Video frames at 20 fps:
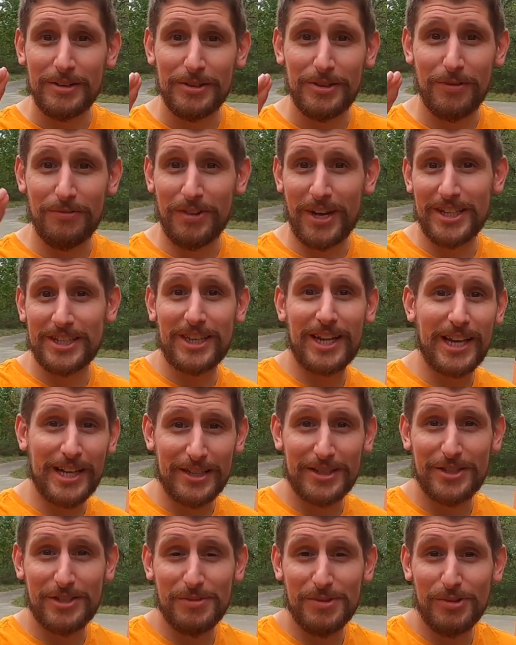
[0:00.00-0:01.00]
don't forget to
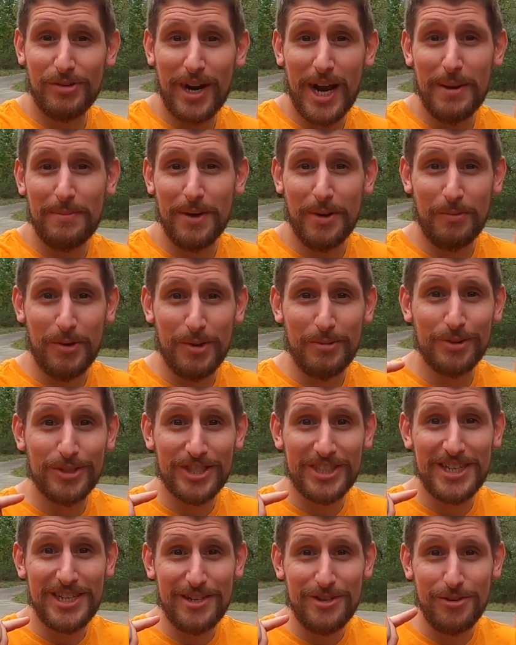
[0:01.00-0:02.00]
like and subscribe, and we will
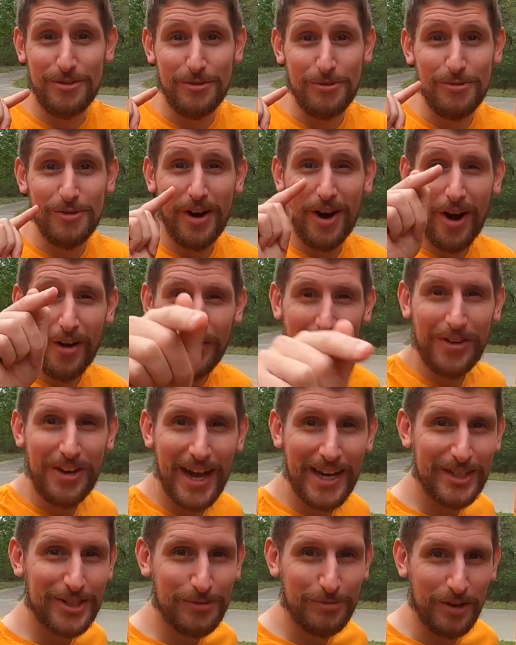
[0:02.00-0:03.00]
see you on the
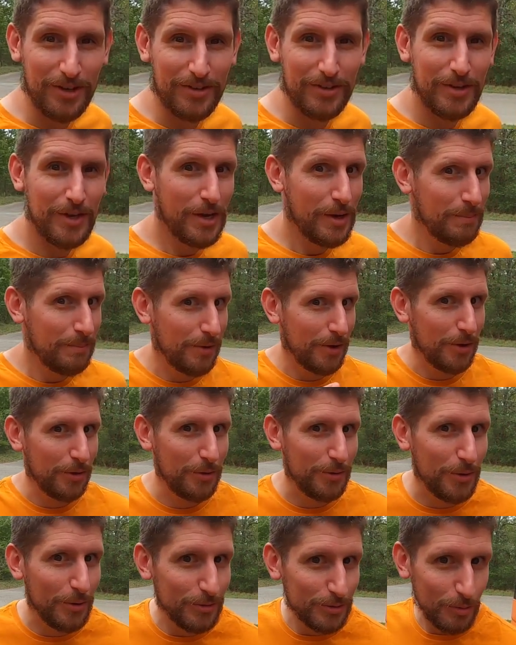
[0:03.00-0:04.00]
next one. But
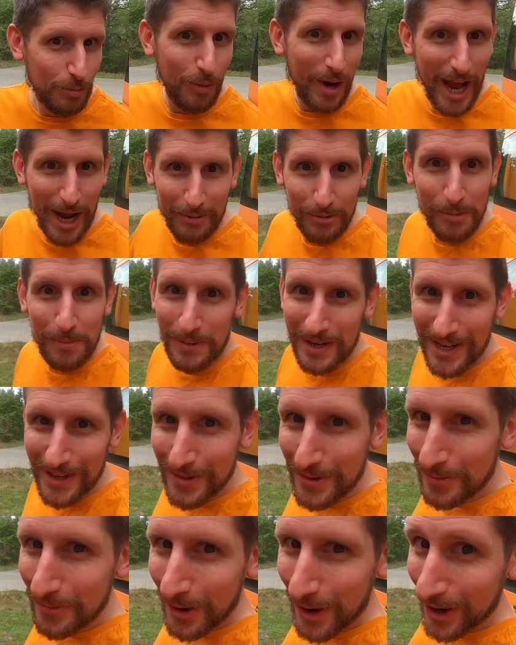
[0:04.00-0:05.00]
who knows where we'll be
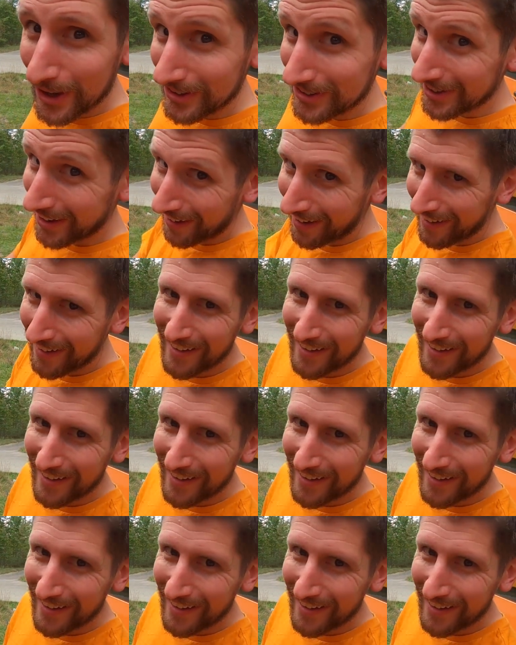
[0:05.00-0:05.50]
in the world.